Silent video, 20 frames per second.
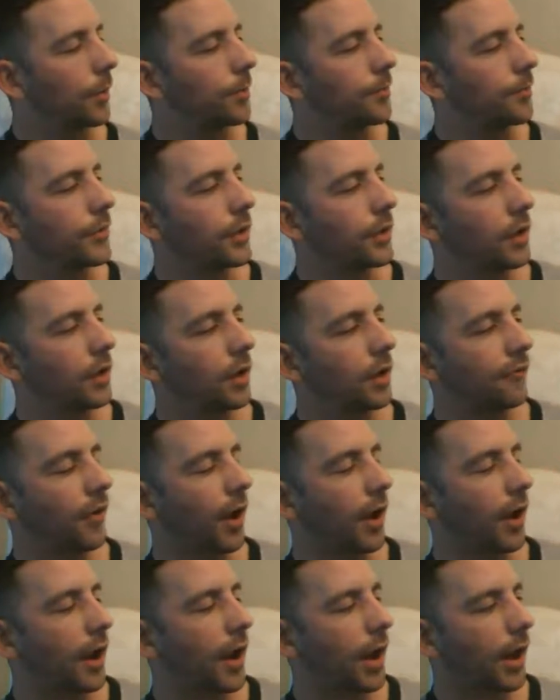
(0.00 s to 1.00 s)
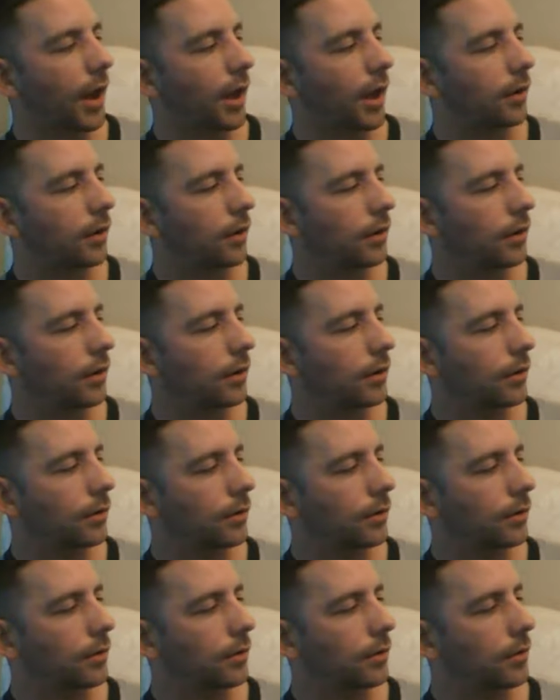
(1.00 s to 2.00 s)
If I had,
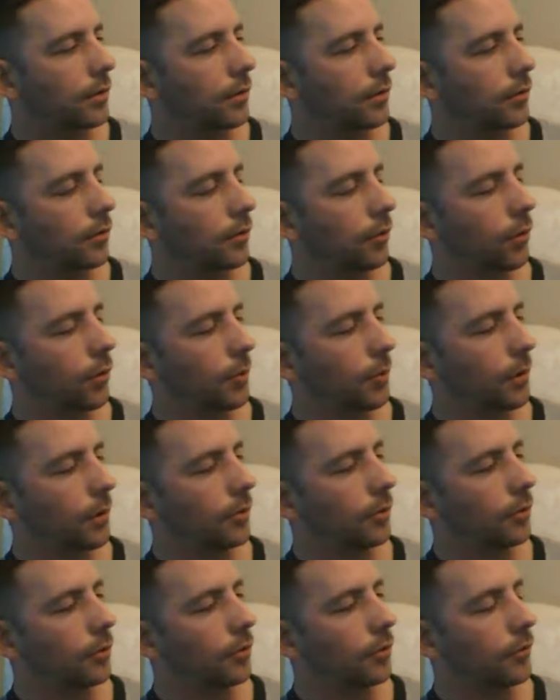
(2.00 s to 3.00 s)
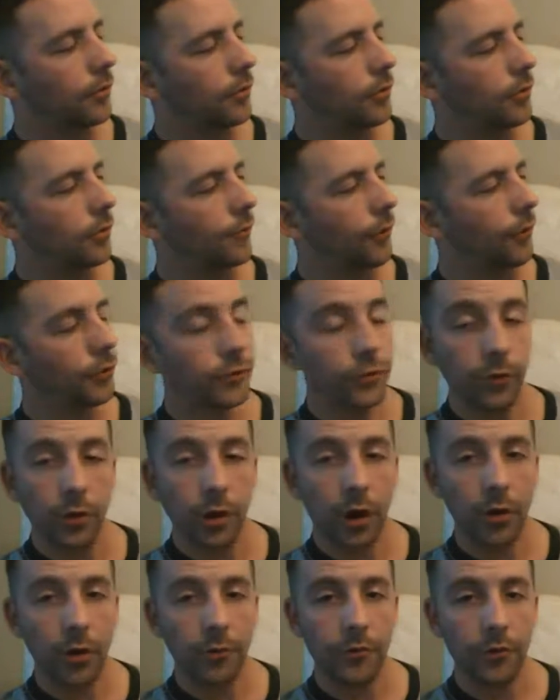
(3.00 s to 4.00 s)
so what I'm going to do is the first two
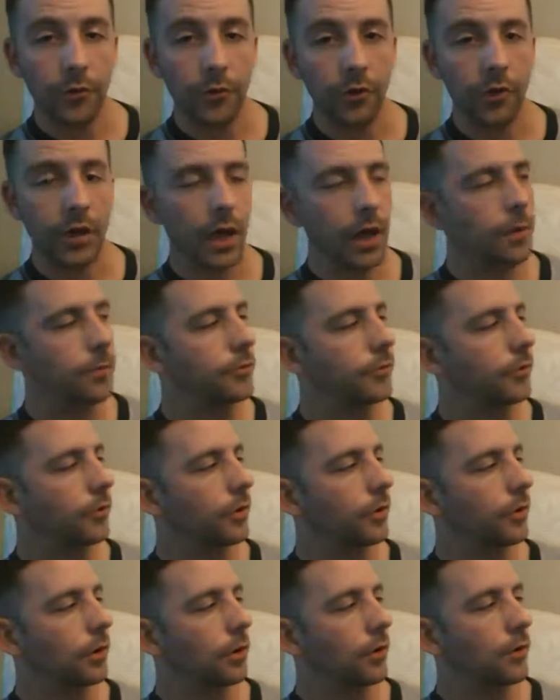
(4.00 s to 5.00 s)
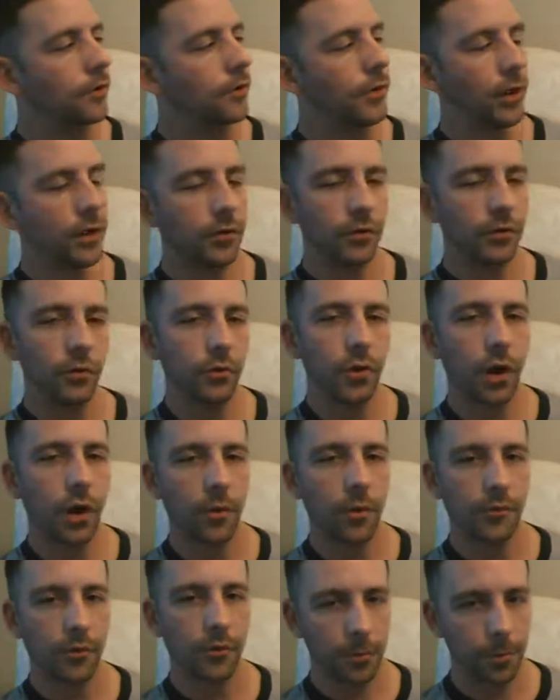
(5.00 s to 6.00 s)
columns are good games, the second two
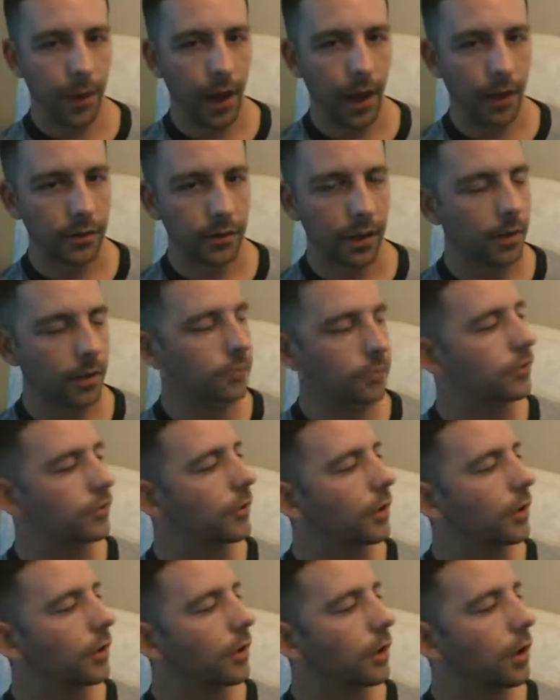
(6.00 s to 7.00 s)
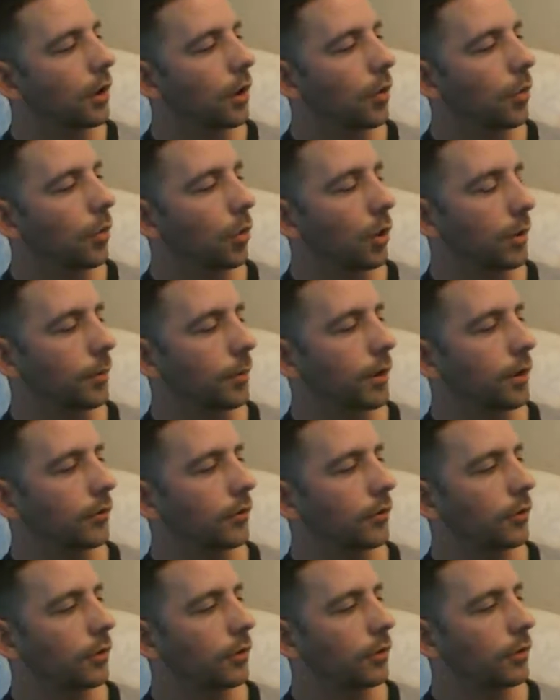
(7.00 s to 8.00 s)
columns are bad games. What I'm going to
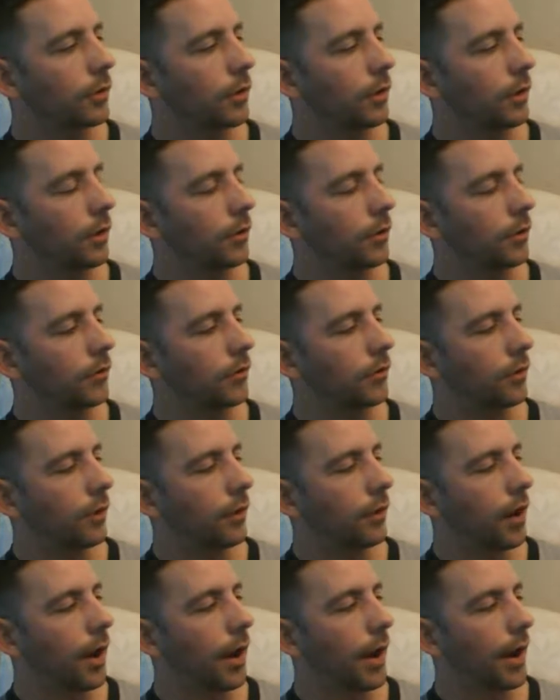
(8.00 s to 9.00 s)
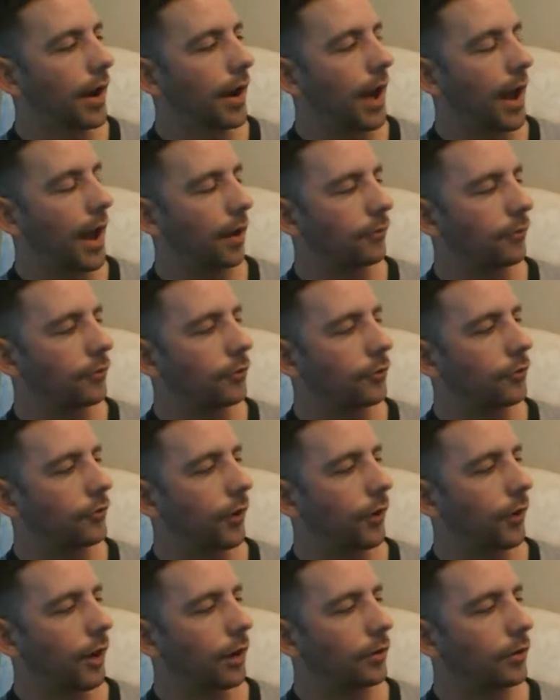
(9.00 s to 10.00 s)
do is I have to
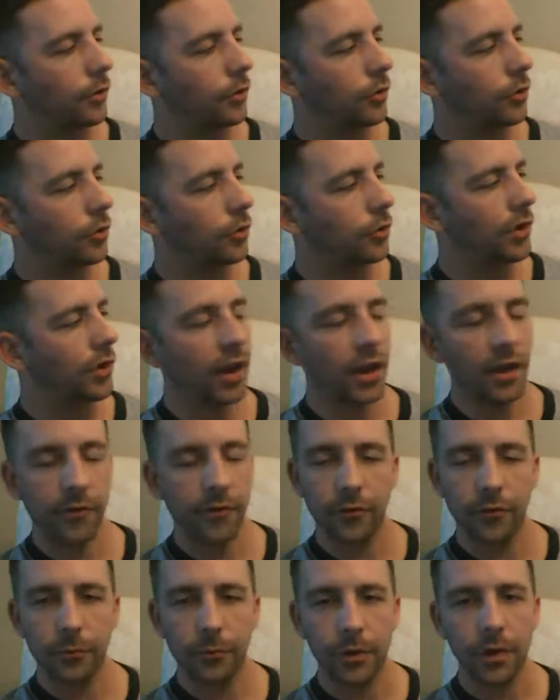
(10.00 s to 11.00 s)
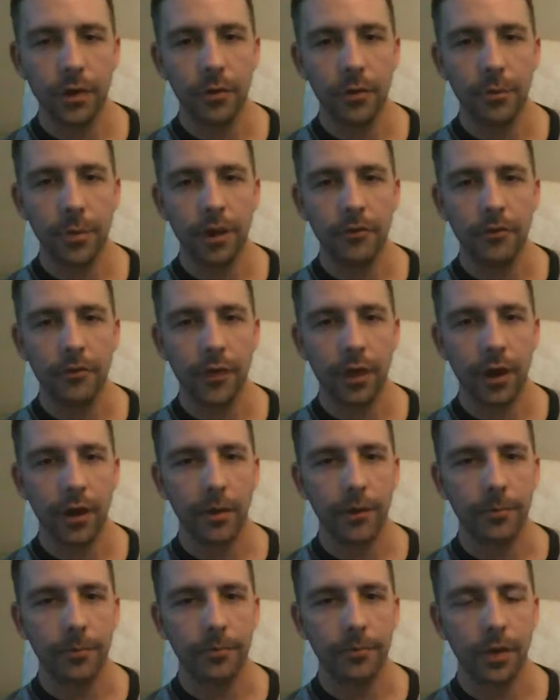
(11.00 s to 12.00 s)
find who gave me the best
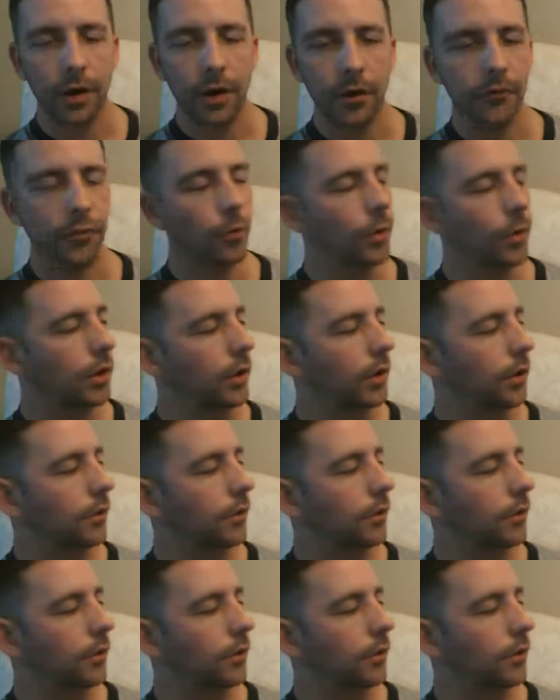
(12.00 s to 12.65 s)
game of the weekend.